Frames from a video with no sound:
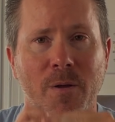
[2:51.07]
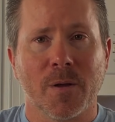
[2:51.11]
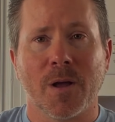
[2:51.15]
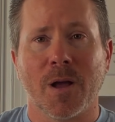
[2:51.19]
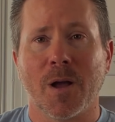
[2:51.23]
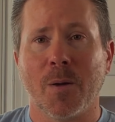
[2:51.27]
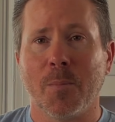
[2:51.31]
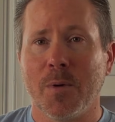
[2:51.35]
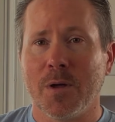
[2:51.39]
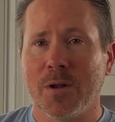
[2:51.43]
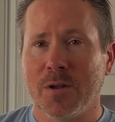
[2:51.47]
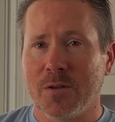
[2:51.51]

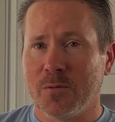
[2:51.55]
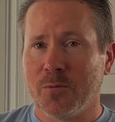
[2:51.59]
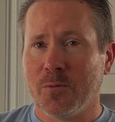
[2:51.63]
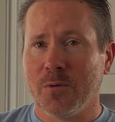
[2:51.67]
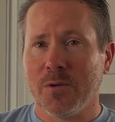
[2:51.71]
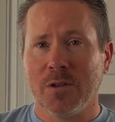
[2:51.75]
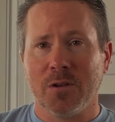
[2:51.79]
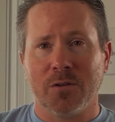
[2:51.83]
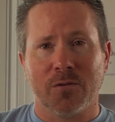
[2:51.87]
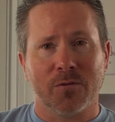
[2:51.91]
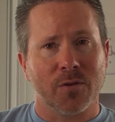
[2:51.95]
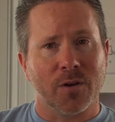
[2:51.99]
I mean, it's
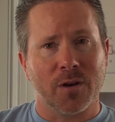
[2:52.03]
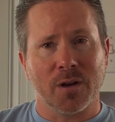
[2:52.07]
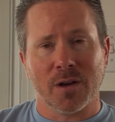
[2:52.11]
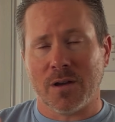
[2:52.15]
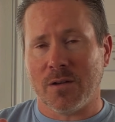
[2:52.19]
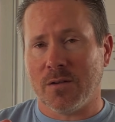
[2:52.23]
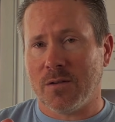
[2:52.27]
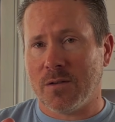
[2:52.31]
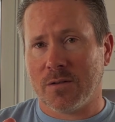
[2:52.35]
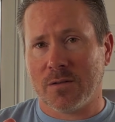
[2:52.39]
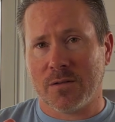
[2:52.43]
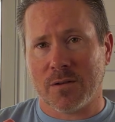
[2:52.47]
really tricky
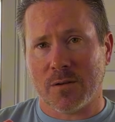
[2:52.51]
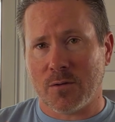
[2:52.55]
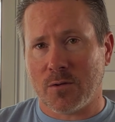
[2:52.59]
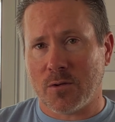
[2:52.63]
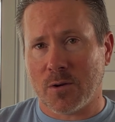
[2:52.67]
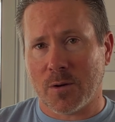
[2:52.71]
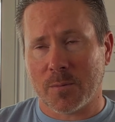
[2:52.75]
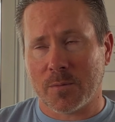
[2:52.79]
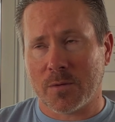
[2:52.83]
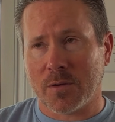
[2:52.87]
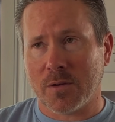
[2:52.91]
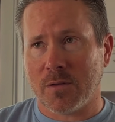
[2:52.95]
just to
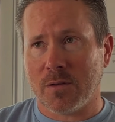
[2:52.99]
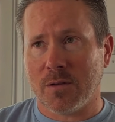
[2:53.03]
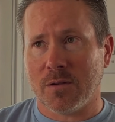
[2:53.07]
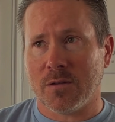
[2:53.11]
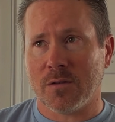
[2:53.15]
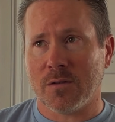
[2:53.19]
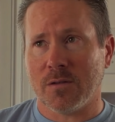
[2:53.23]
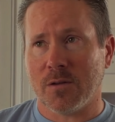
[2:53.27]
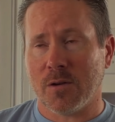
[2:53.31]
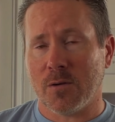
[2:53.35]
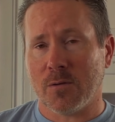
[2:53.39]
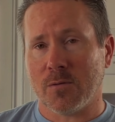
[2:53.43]
jump to
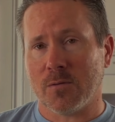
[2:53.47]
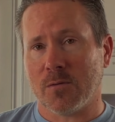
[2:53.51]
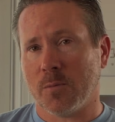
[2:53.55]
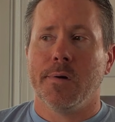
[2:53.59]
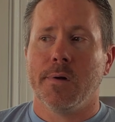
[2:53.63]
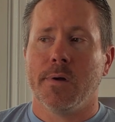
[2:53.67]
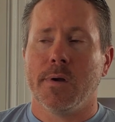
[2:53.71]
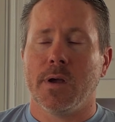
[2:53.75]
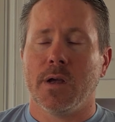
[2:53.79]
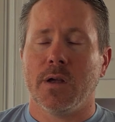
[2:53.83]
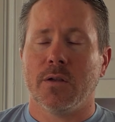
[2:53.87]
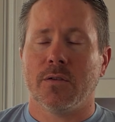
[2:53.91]
these notes.
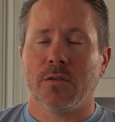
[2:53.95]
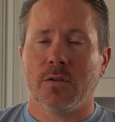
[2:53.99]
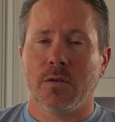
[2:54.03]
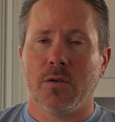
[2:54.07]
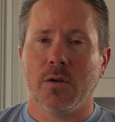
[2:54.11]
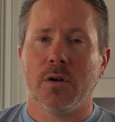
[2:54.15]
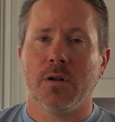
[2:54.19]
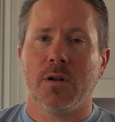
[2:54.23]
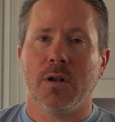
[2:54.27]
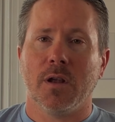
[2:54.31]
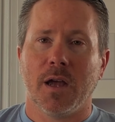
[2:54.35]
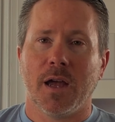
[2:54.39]
It's
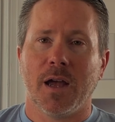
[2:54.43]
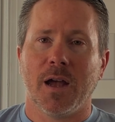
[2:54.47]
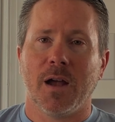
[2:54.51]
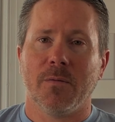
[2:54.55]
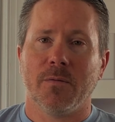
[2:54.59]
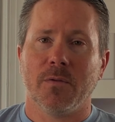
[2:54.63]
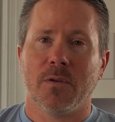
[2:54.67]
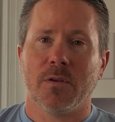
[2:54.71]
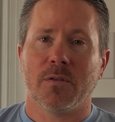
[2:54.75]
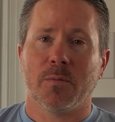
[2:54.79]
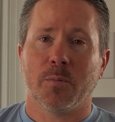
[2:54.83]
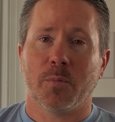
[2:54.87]
good to
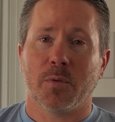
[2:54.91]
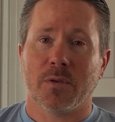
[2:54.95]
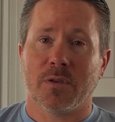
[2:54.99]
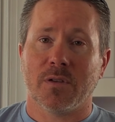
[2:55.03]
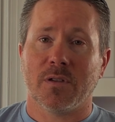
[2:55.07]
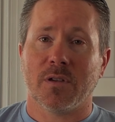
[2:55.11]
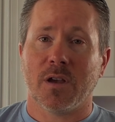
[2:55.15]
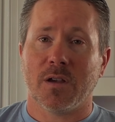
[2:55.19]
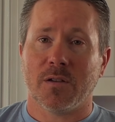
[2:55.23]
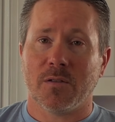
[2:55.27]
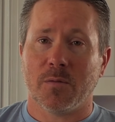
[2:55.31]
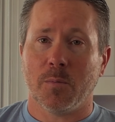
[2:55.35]
have this
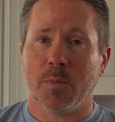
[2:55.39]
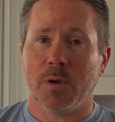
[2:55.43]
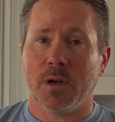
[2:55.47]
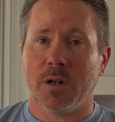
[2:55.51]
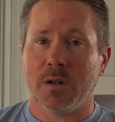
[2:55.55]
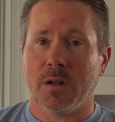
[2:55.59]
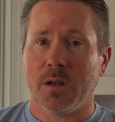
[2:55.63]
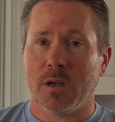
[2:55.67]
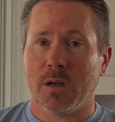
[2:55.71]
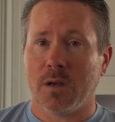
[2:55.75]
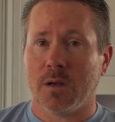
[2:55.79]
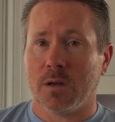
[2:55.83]
precise
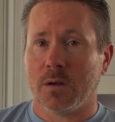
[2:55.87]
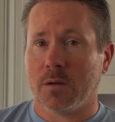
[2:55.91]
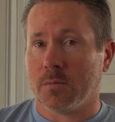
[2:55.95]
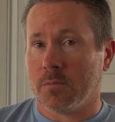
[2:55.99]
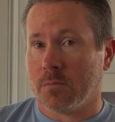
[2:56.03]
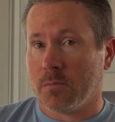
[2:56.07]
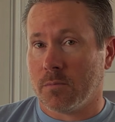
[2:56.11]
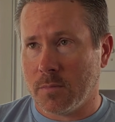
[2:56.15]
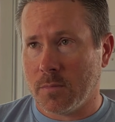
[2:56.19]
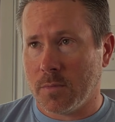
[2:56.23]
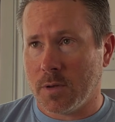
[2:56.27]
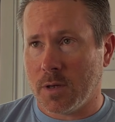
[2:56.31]
bending
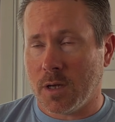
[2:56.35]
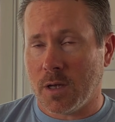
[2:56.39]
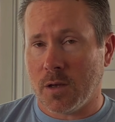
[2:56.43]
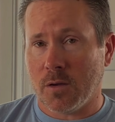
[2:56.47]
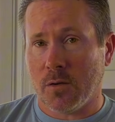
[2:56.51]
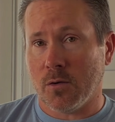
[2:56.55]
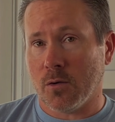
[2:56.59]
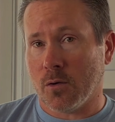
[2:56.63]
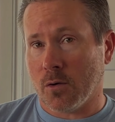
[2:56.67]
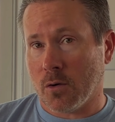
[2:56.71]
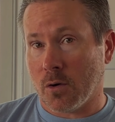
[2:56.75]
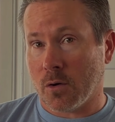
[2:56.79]
in
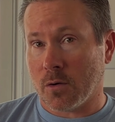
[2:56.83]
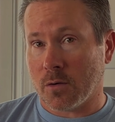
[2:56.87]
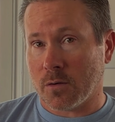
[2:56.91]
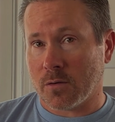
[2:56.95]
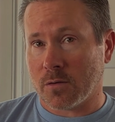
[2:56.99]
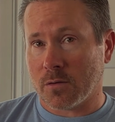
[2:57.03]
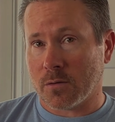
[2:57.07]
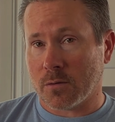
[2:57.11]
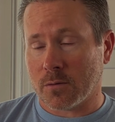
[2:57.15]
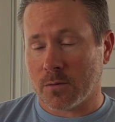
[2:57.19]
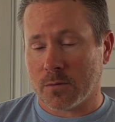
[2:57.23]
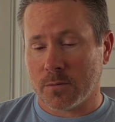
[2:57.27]
your
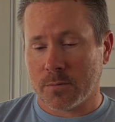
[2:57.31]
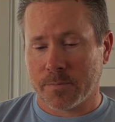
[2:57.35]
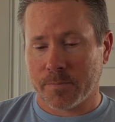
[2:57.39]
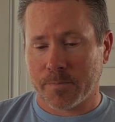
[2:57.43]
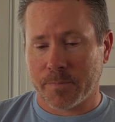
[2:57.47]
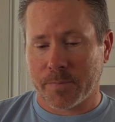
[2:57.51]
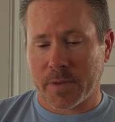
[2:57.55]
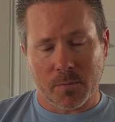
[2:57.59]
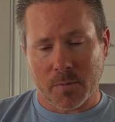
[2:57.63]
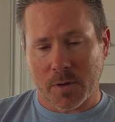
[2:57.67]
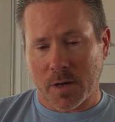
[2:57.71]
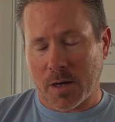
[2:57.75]
arsenal.
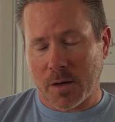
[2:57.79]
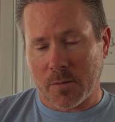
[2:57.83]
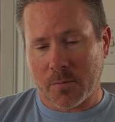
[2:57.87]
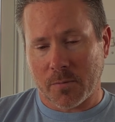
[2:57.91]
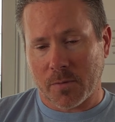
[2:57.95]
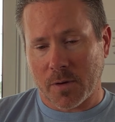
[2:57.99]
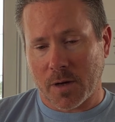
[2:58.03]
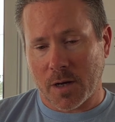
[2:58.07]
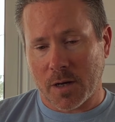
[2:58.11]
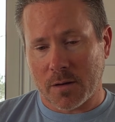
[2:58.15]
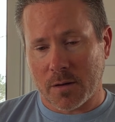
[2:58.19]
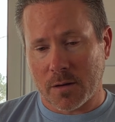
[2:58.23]
I
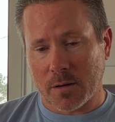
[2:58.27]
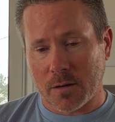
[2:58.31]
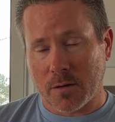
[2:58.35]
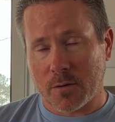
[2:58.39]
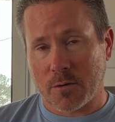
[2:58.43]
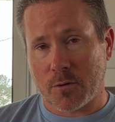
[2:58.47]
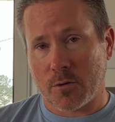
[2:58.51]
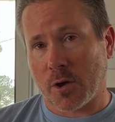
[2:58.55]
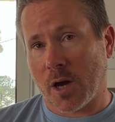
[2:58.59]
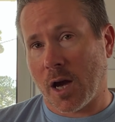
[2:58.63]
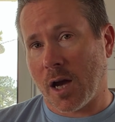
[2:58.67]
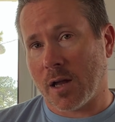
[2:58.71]
find it a
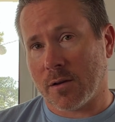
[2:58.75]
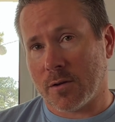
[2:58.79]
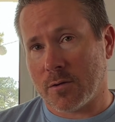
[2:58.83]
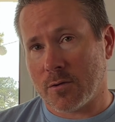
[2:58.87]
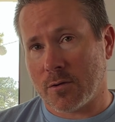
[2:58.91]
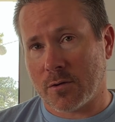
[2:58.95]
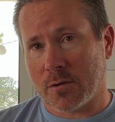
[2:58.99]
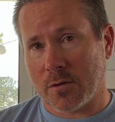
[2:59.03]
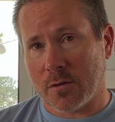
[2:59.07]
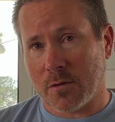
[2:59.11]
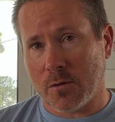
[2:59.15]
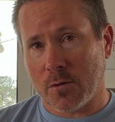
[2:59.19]

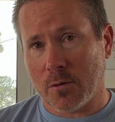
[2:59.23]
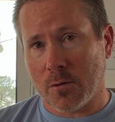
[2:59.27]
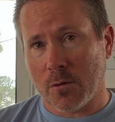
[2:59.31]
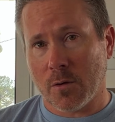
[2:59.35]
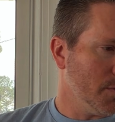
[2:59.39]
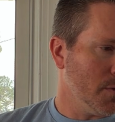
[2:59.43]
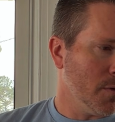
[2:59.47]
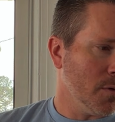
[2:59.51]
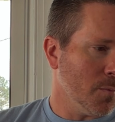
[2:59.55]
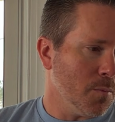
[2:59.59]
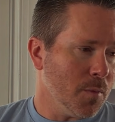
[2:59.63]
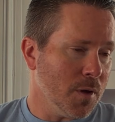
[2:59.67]
challenge to do.
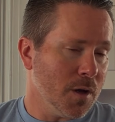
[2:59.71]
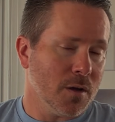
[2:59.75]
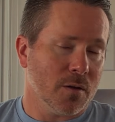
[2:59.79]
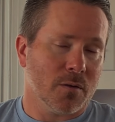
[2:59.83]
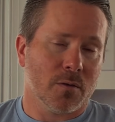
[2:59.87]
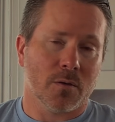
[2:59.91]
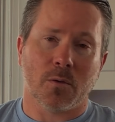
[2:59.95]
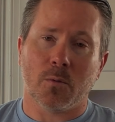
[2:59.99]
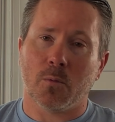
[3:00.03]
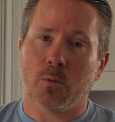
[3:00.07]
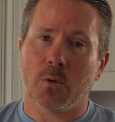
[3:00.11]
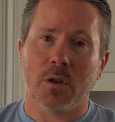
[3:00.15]
To me,
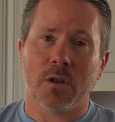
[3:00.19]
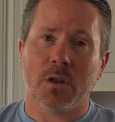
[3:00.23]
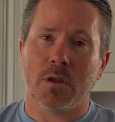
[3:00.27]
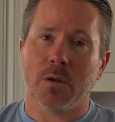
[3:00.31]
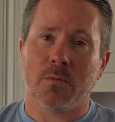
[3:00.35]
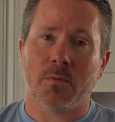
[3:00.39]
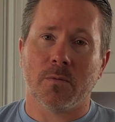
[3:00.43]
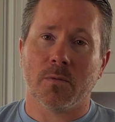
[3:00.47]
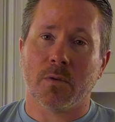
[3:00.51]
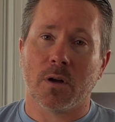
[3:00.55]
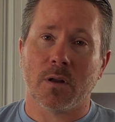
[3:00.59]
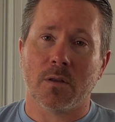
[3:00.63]
it's a really
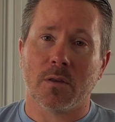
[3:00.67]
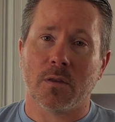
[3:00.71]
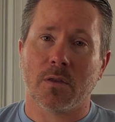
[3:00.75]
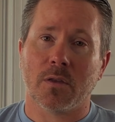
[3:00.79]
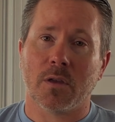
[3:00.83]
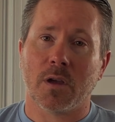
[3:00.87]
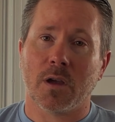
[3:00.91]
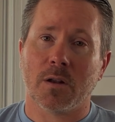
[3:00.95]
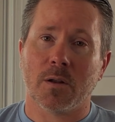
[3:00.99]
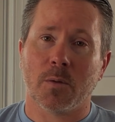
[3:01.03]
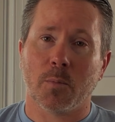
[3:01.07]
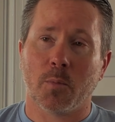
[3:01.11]
fun
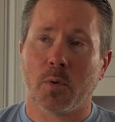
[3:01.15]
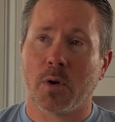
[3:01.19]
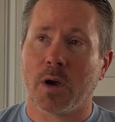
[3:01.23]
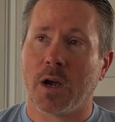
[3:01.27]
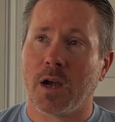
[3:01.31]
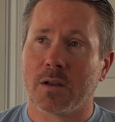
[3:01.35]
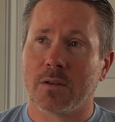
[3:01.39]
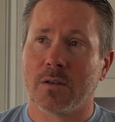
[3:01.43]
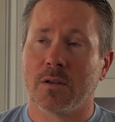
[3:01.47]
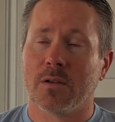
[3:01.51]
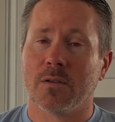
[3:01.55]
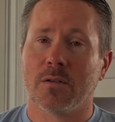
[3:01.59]
thing to
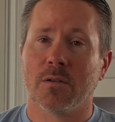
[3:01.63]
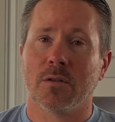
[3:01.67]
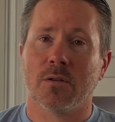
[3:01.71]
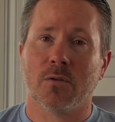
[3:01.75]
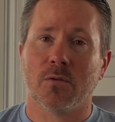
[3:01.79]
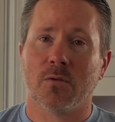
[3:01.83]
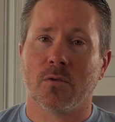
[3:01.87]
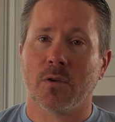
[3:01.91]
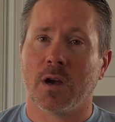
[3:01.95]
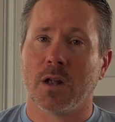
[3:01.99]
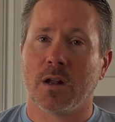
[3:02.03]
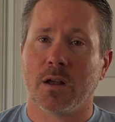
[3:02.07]
practice and to
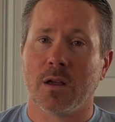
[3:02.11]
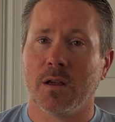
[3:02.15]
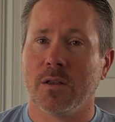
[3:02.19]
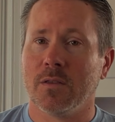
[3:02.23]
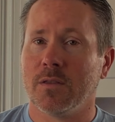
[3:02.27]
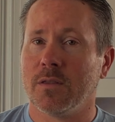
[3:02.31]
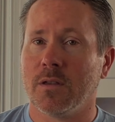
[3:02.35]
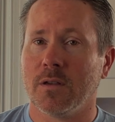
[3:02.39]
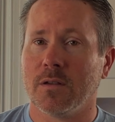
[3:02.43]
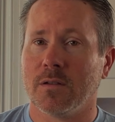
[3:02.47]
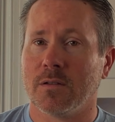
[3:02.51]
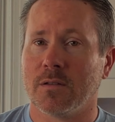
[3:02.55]
try to
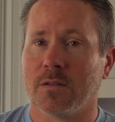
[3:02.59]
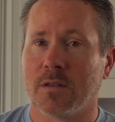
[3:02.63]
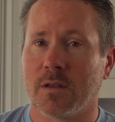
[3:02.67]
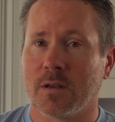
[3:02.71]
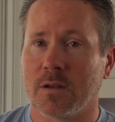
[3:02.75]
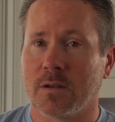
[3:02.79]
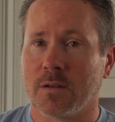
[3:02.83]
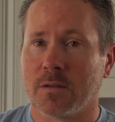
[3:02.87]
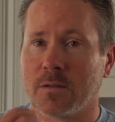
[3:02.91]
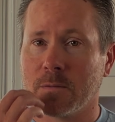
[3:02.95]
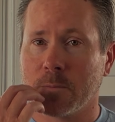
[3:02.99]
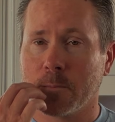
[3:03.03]
hit these
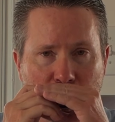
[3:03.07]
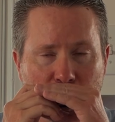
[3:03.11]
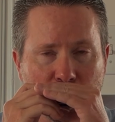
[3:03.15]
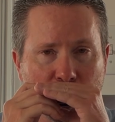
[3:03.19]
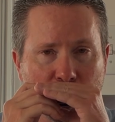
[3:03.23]
things.